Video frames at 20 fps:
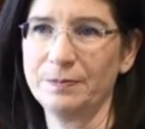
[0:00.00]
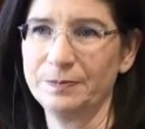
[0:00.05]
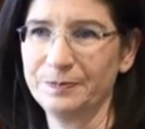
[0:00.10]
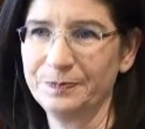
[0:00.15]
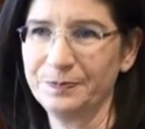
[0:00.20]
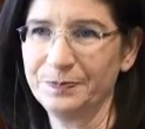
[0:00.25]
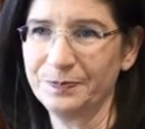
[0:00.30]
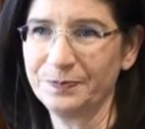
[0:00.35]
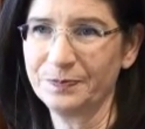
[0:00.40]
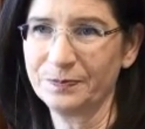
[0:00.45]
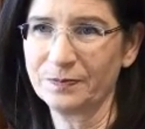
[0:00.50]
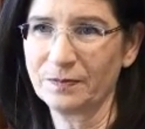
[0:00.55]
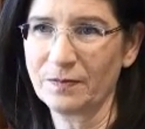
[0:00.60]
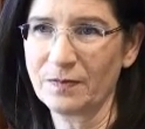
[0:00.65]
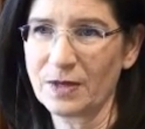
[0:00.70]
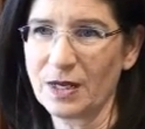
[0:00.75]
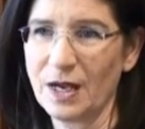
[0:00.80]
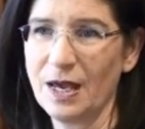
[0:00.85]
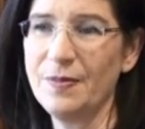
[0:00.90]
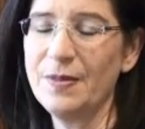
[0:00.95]
Yeah.
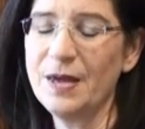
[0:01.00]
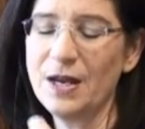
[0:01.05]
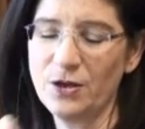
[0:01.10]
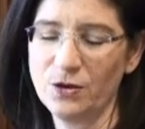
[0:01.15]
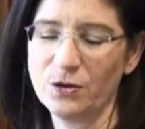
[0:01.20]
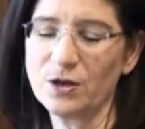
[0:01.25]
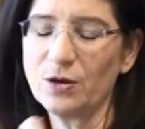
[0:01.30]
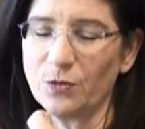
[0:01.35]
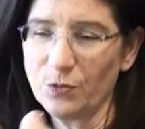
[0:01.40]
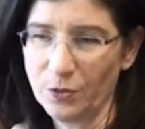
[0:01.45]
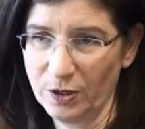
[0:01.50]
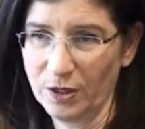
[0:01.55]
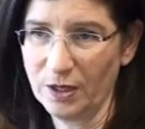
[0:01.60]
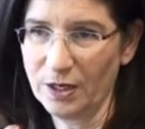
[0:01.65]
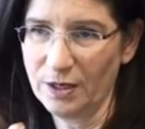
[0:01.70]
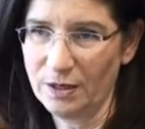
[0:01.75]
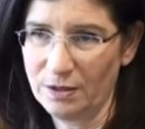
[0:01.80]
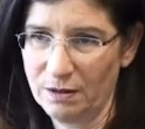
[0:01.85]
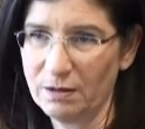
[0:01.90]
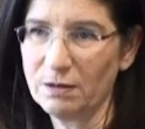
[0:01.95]
And then you can
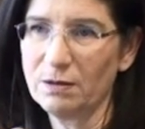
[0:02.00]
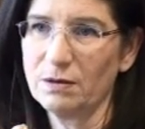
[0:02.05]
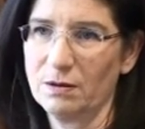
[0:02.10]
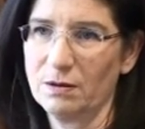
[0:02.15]
really